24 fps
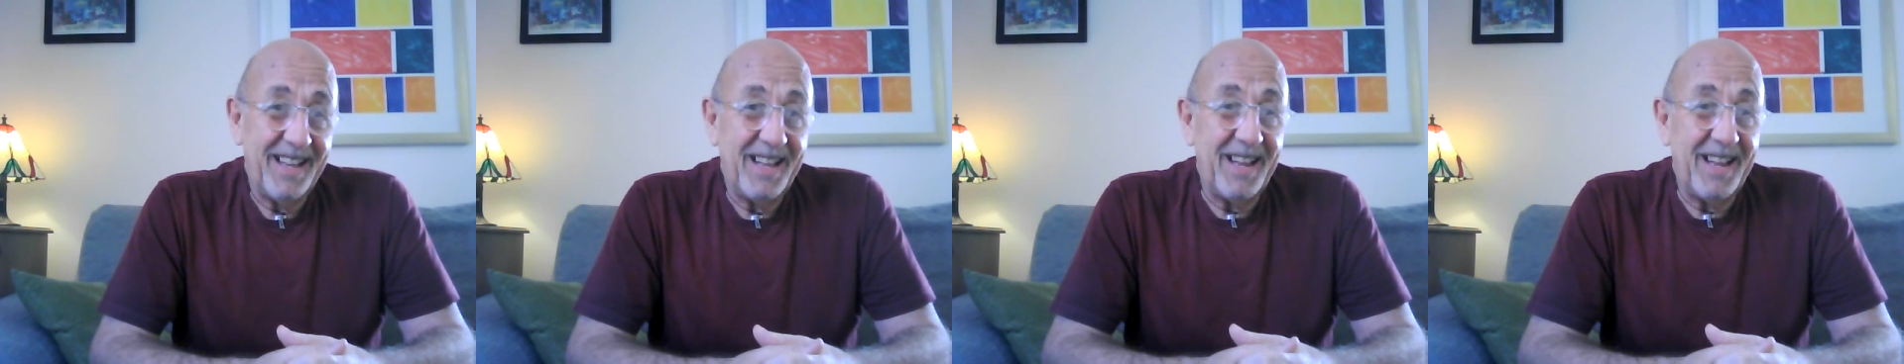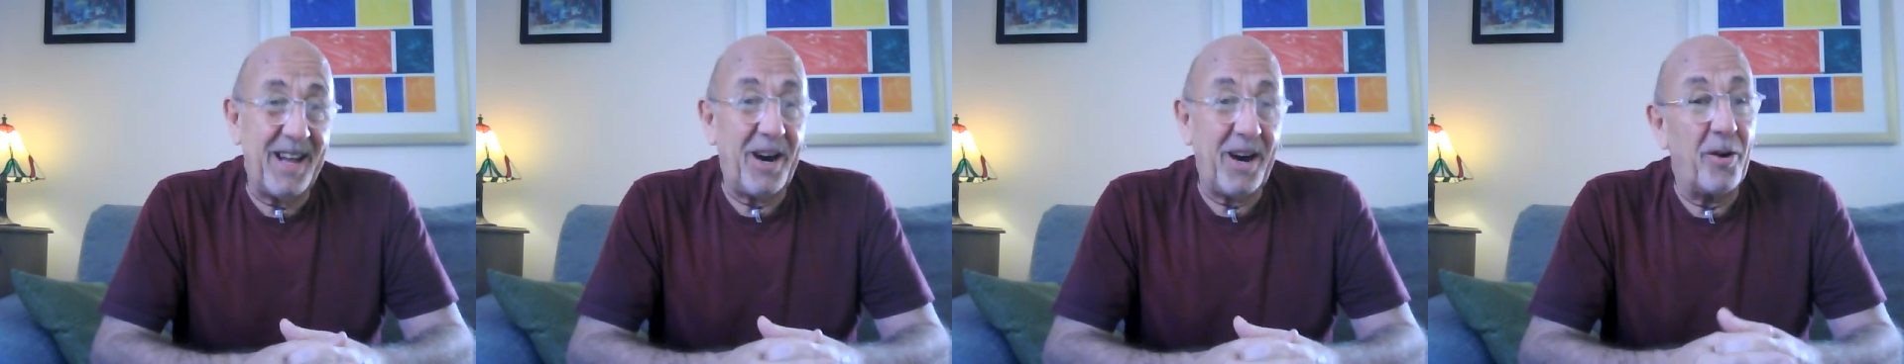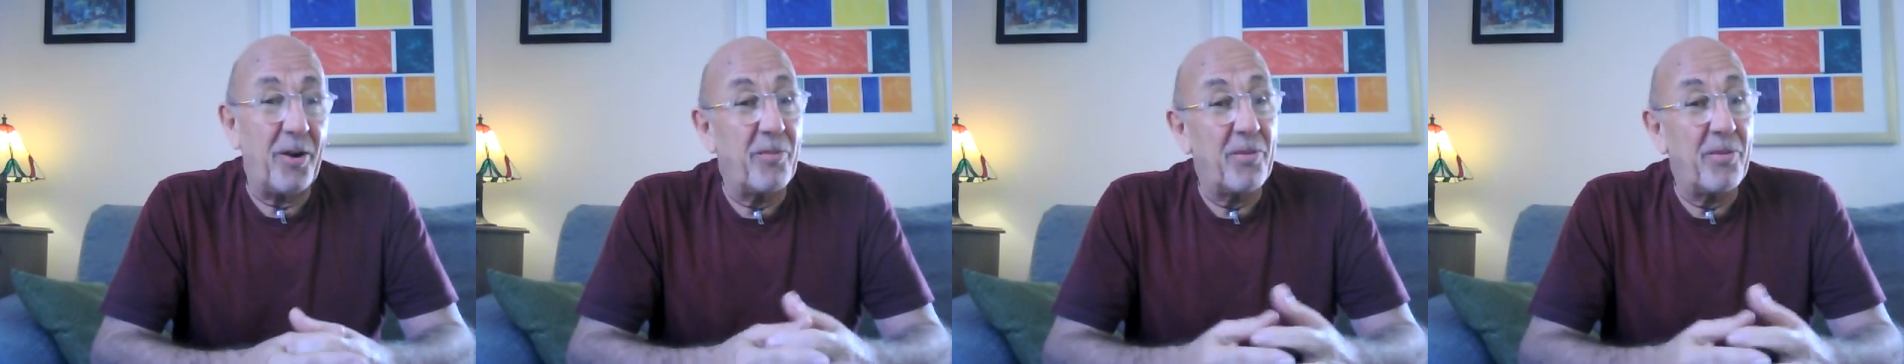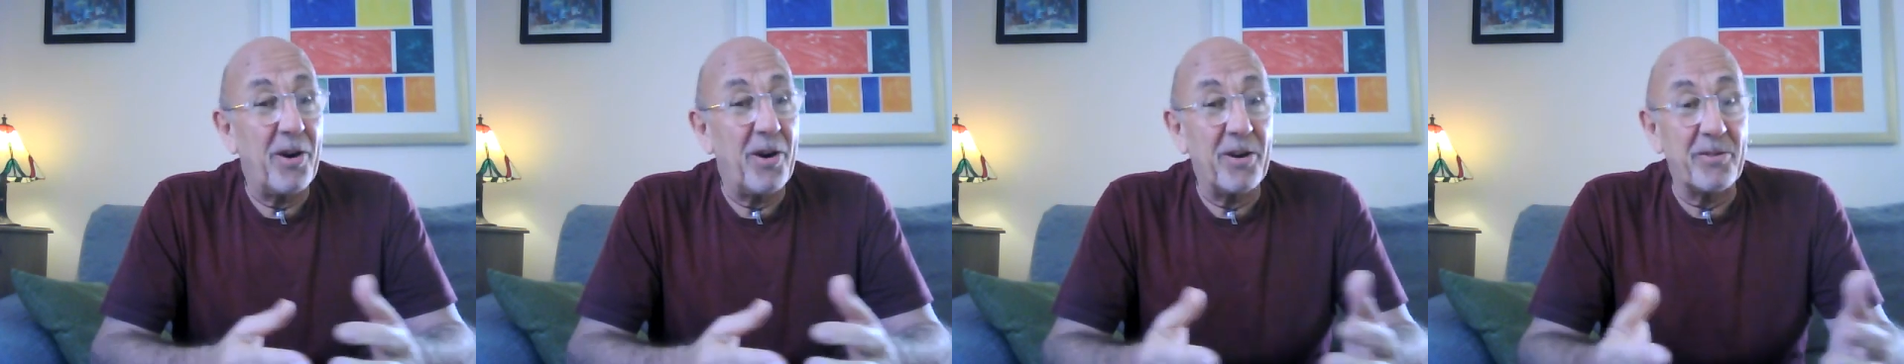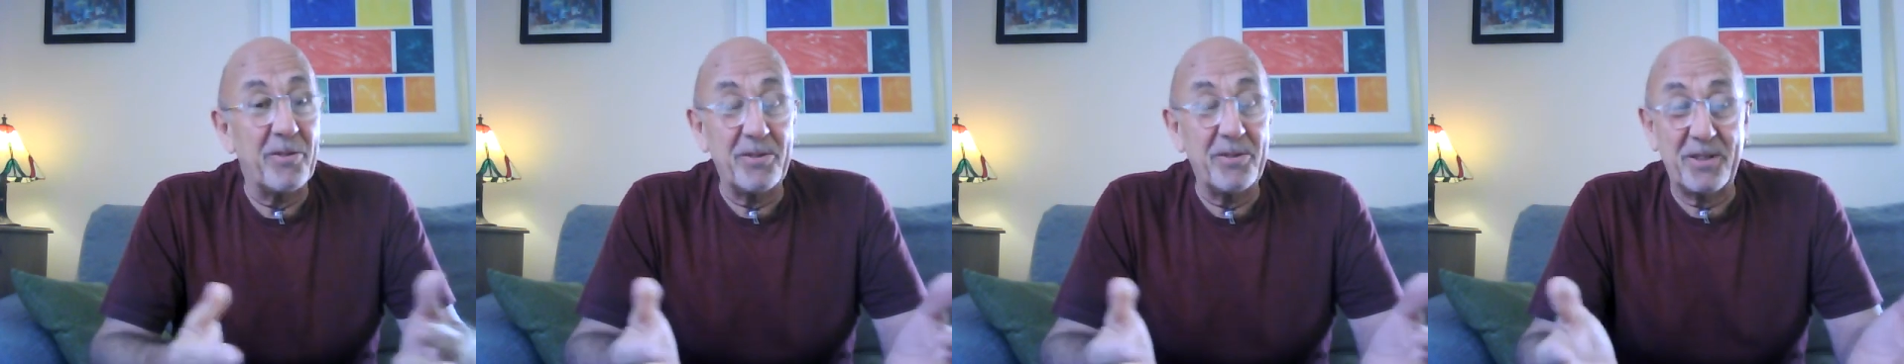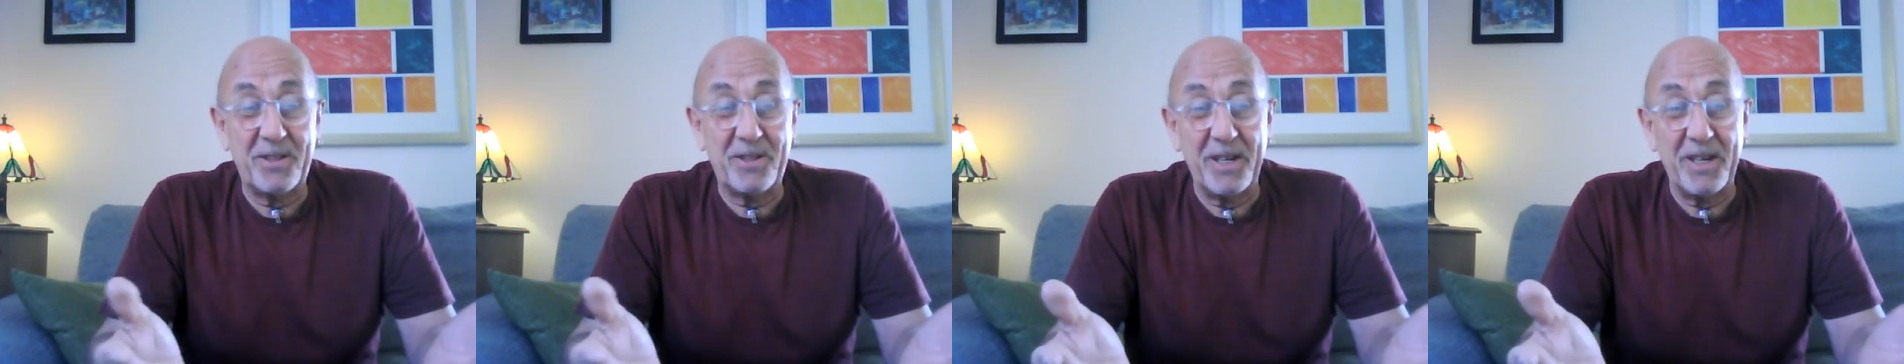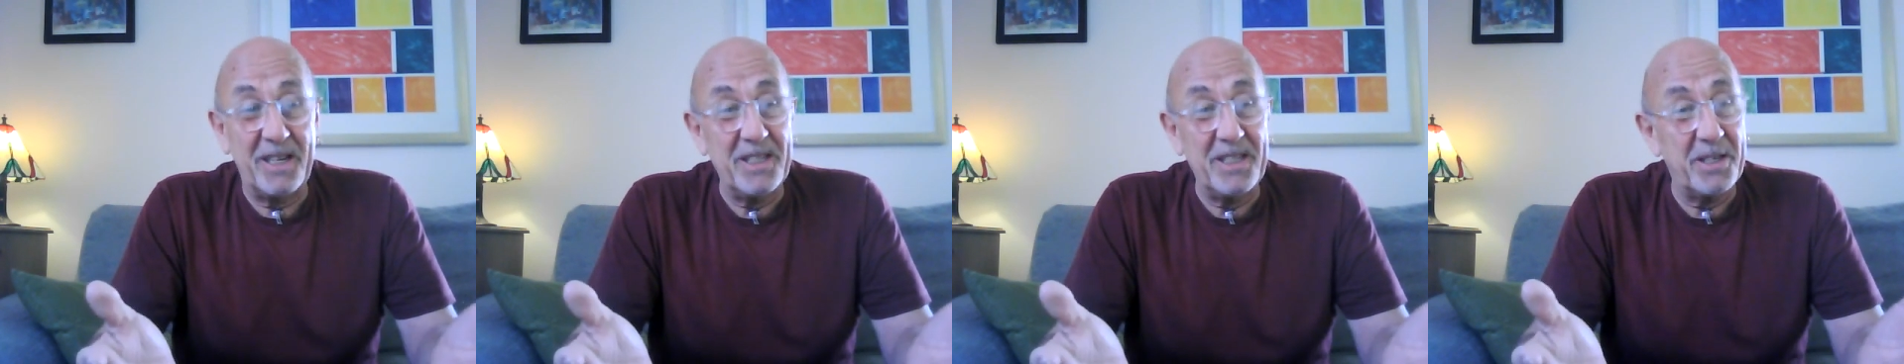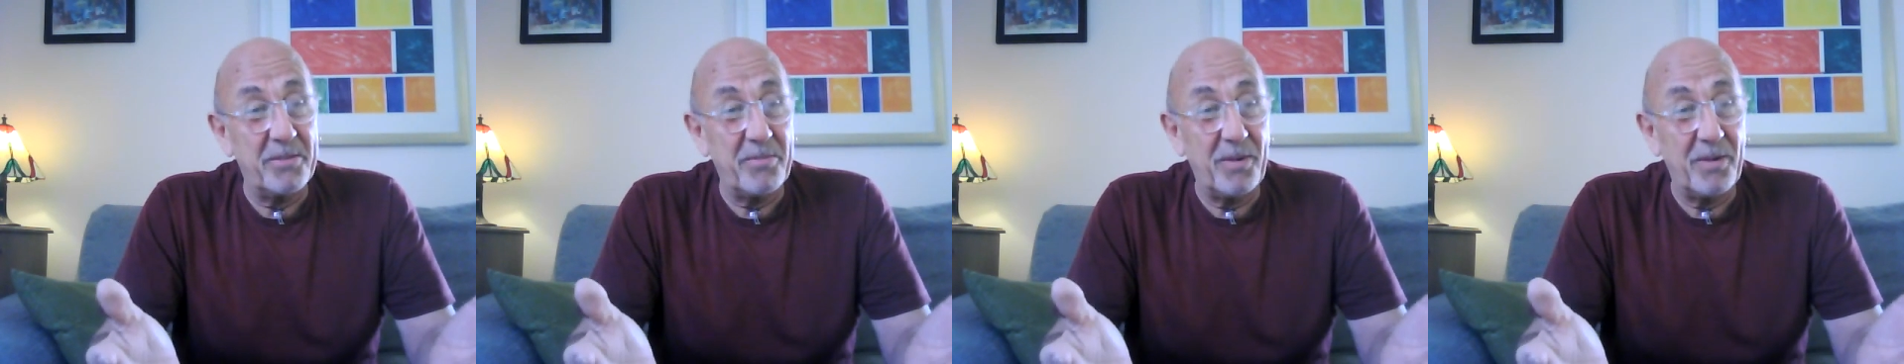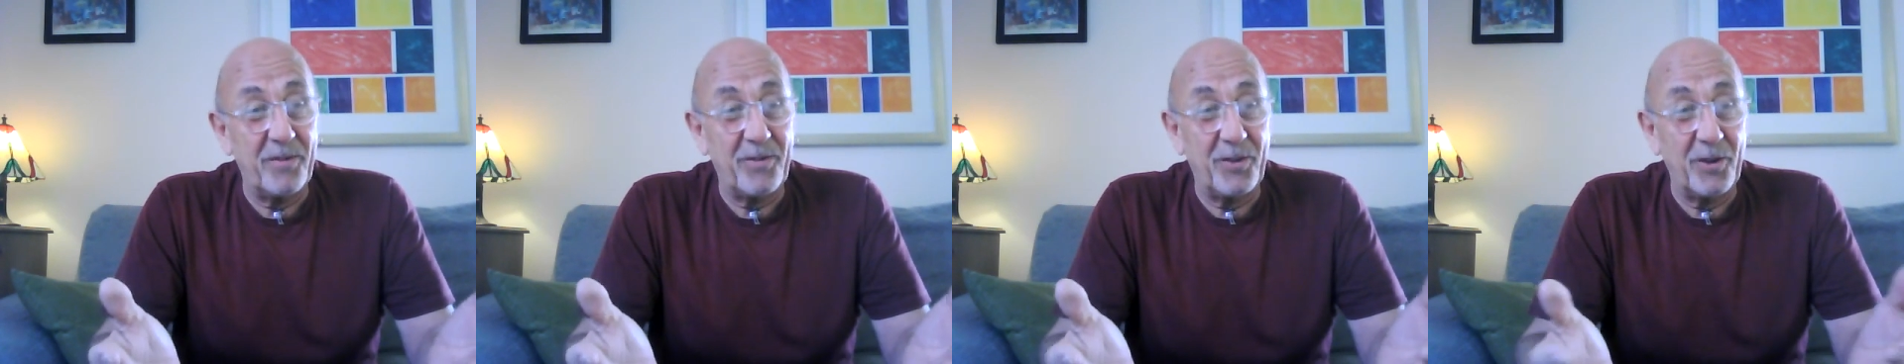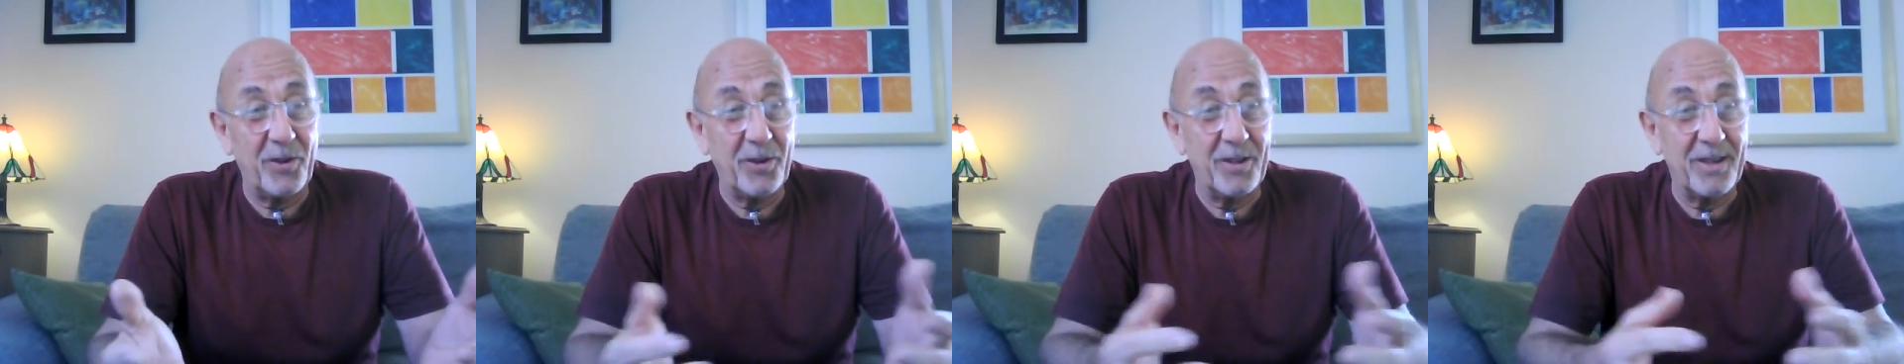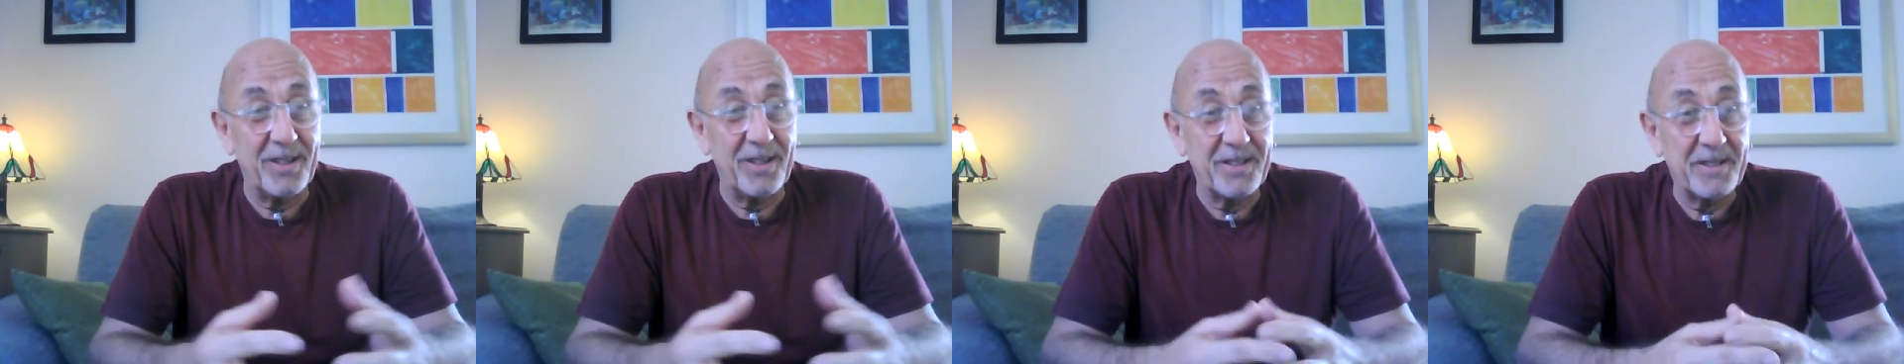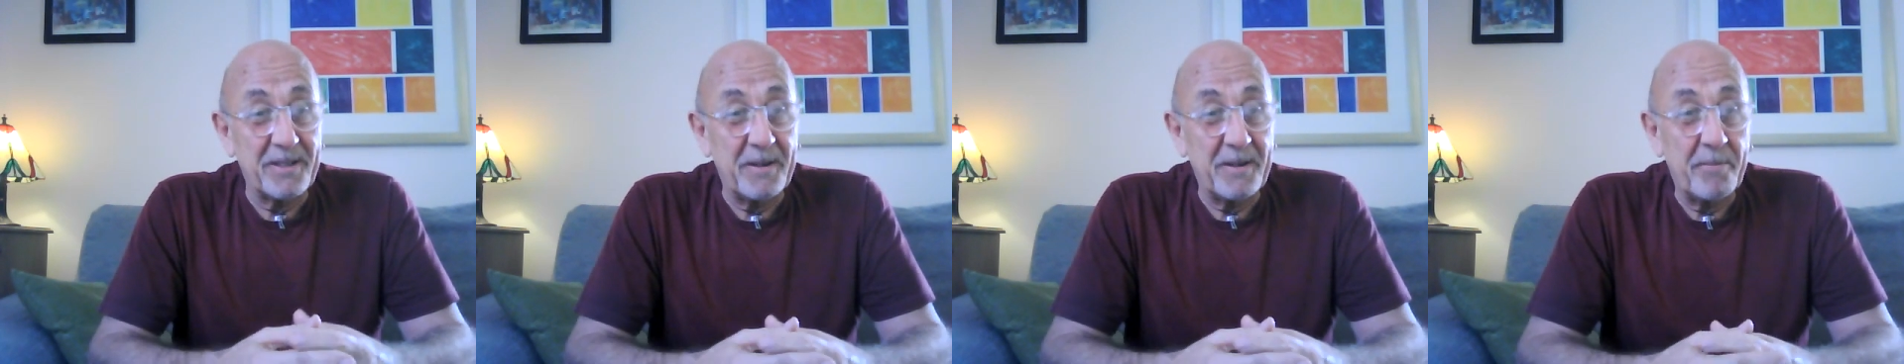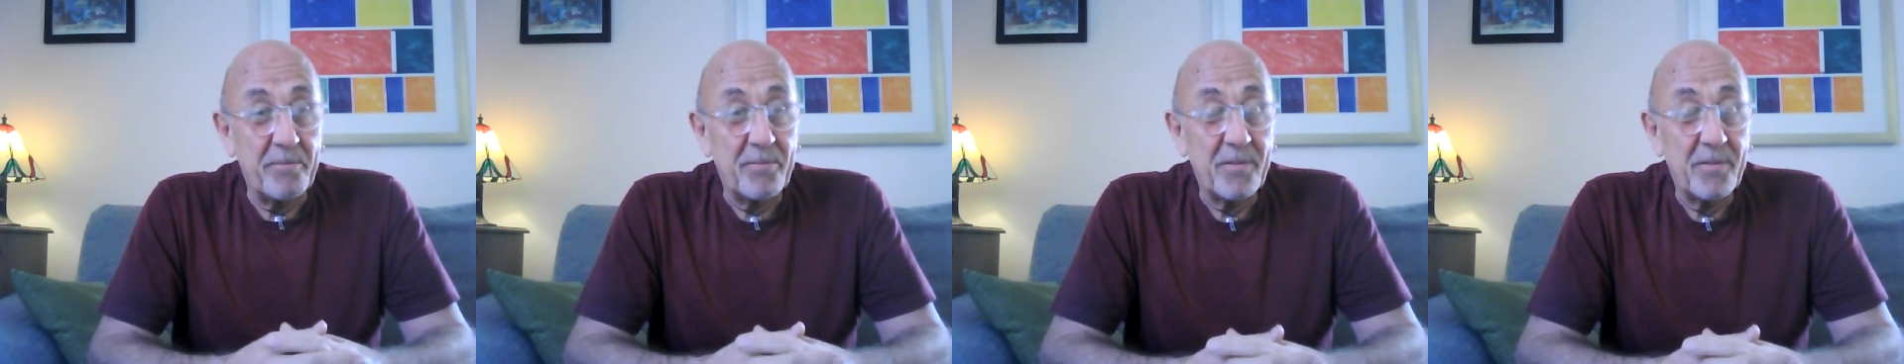The whole world was changing before us.